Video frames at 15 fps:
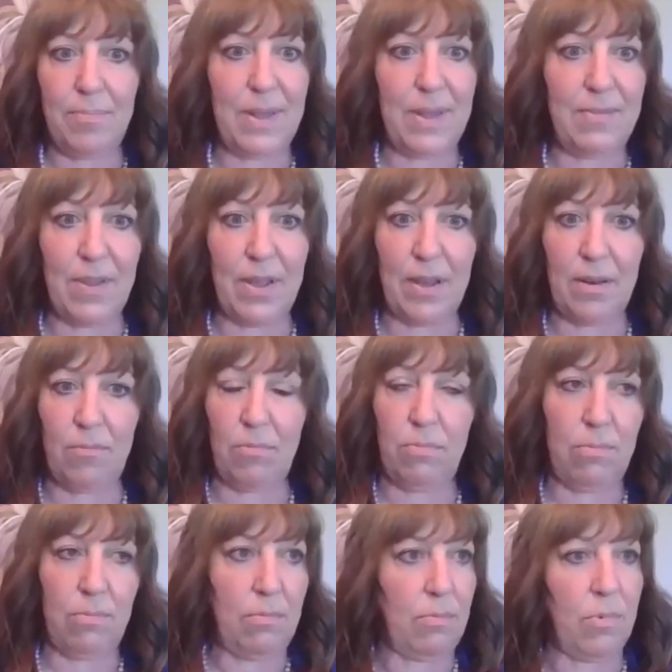
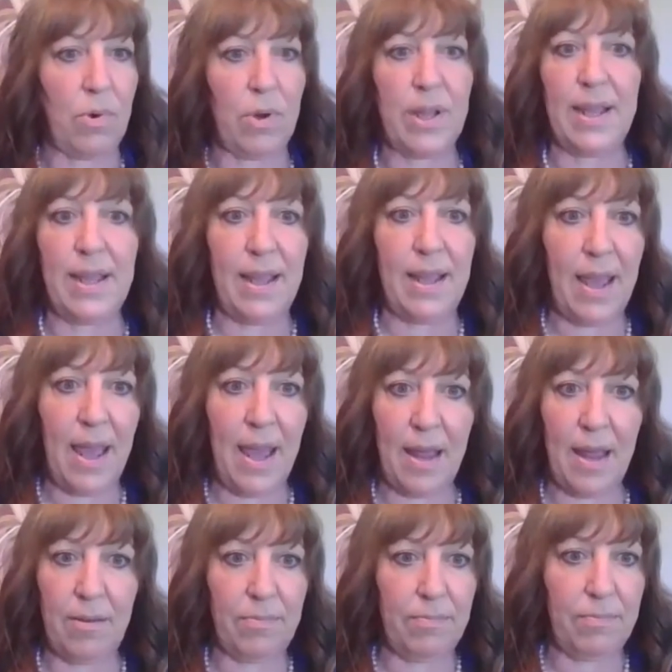even working
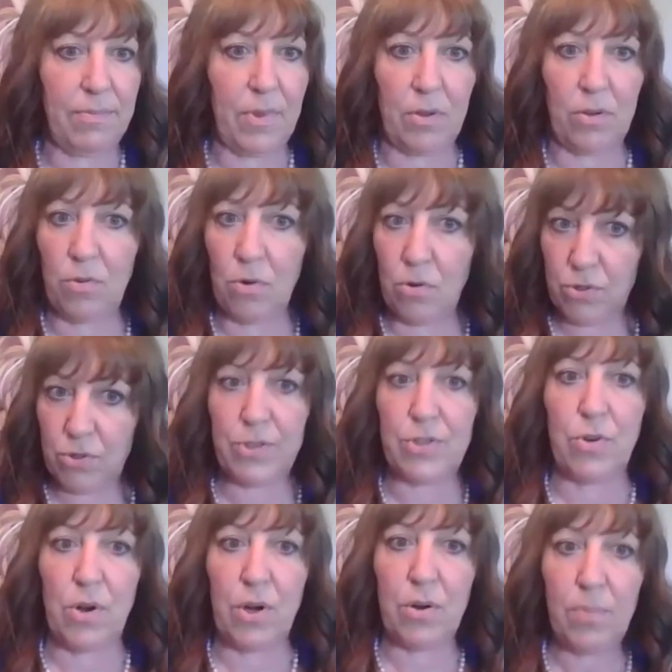at the grocery
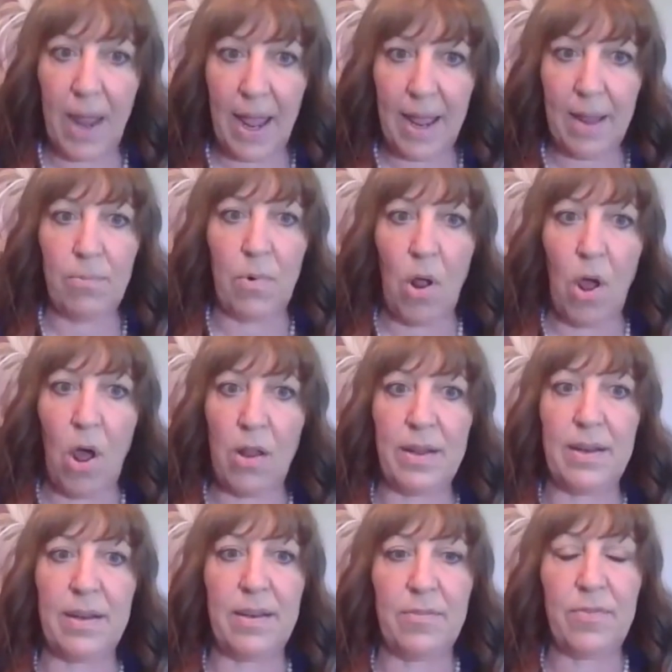store, right? We're all
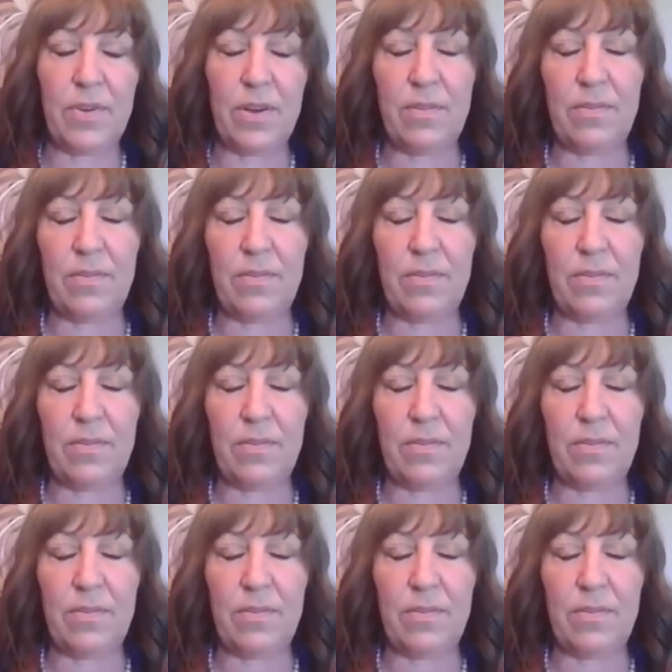in a different